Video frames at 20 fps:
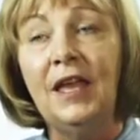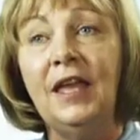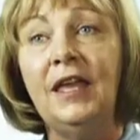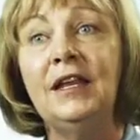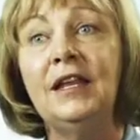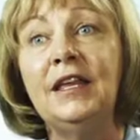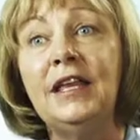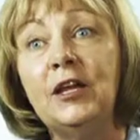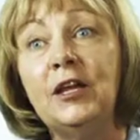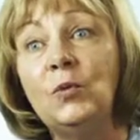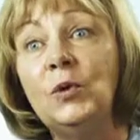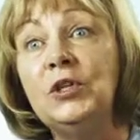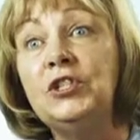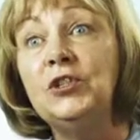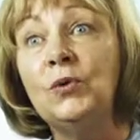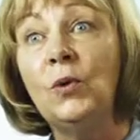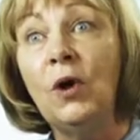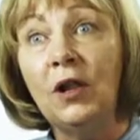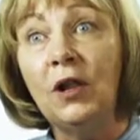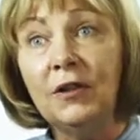And again, we
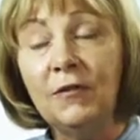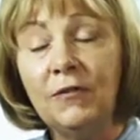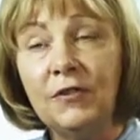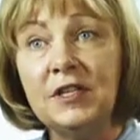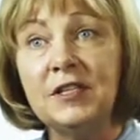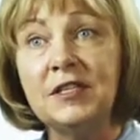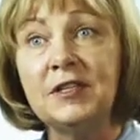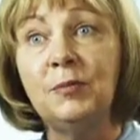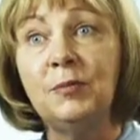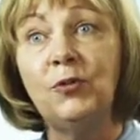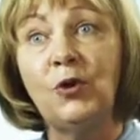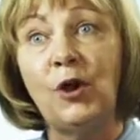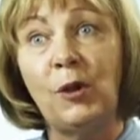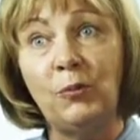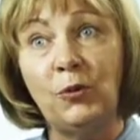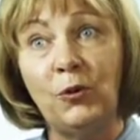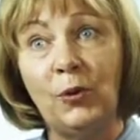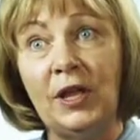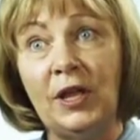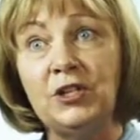do all of this in
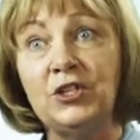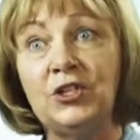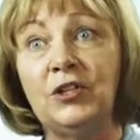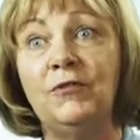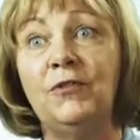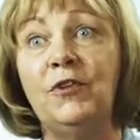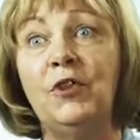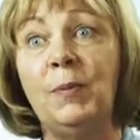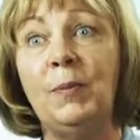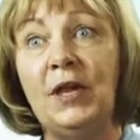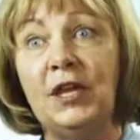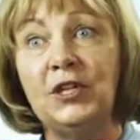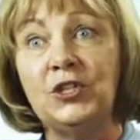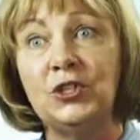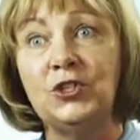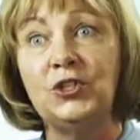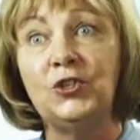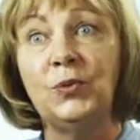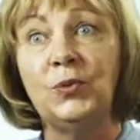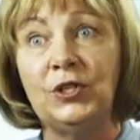preparation for the
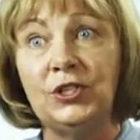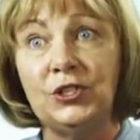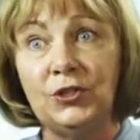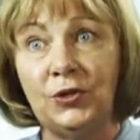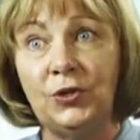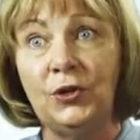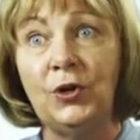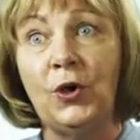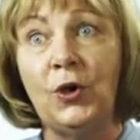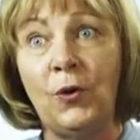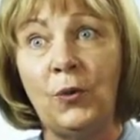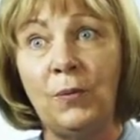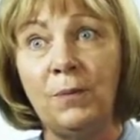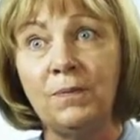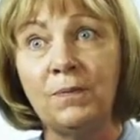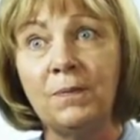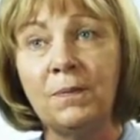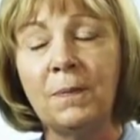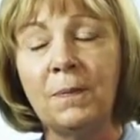patient to return home.